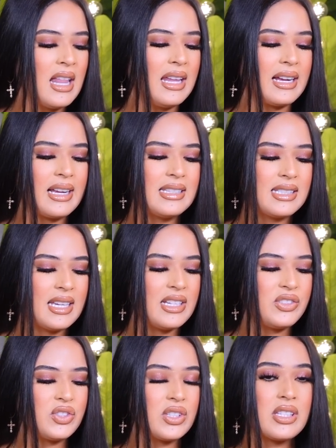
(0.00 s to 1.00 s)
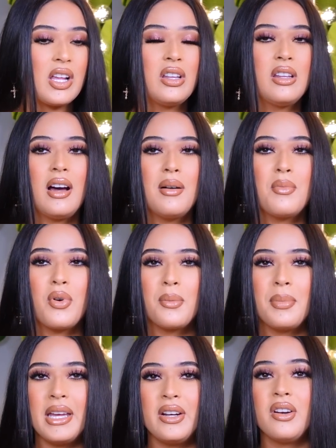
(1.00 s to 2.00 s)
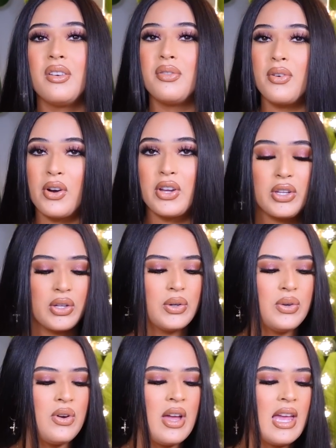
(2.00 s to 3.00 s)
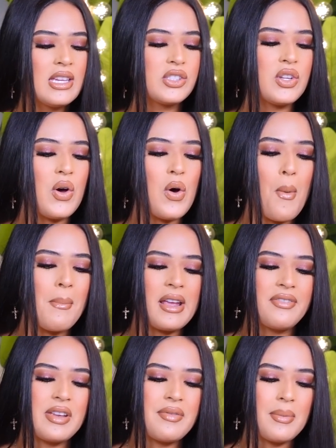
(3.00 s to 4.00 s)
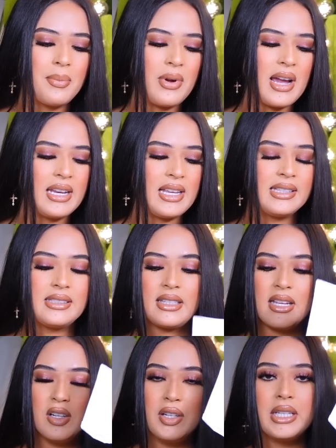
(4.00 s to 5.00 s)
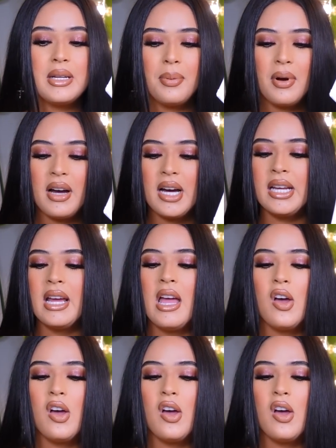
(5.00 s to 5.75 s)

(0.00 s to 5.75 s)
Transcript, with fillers: like i said it's just a lot more better for you so my favorite brand is the honey pot pod